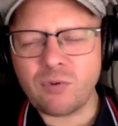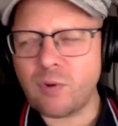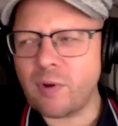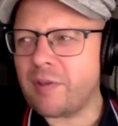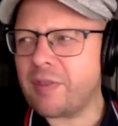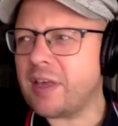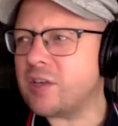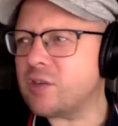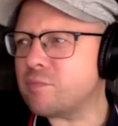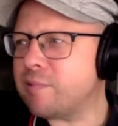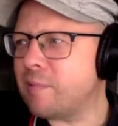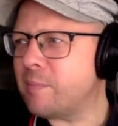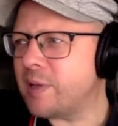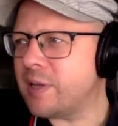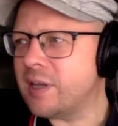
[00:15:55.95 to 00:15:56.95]
Although I think it's
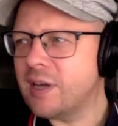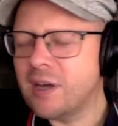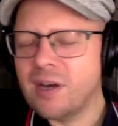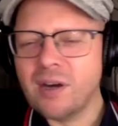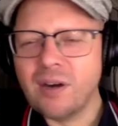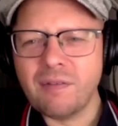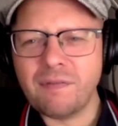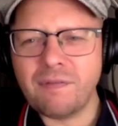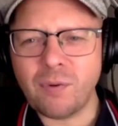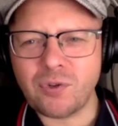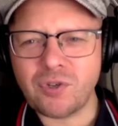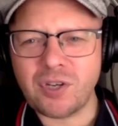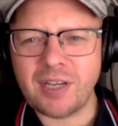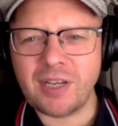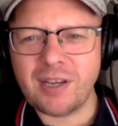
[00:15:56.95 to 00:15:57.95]
probably
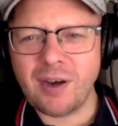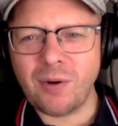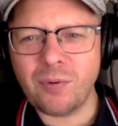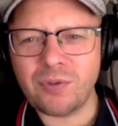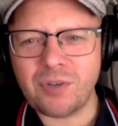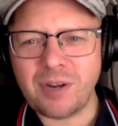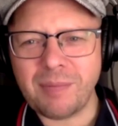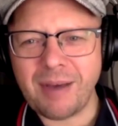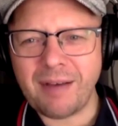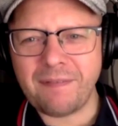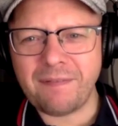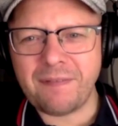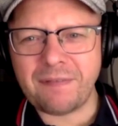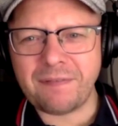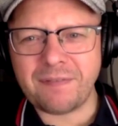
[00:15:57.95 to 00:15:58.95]
14 goals in about
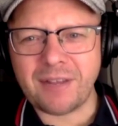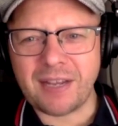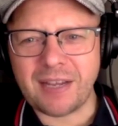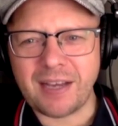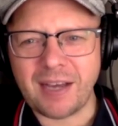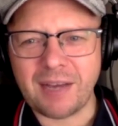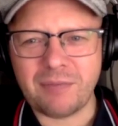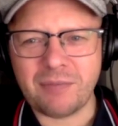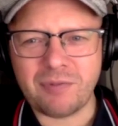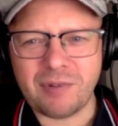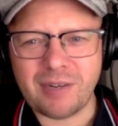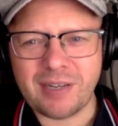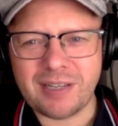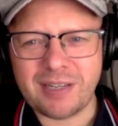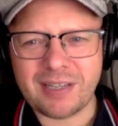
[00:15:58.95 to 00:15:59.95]
15 games,
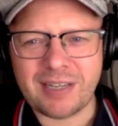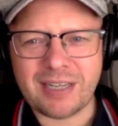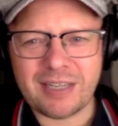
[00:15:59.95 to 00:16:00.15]
really, isn't it?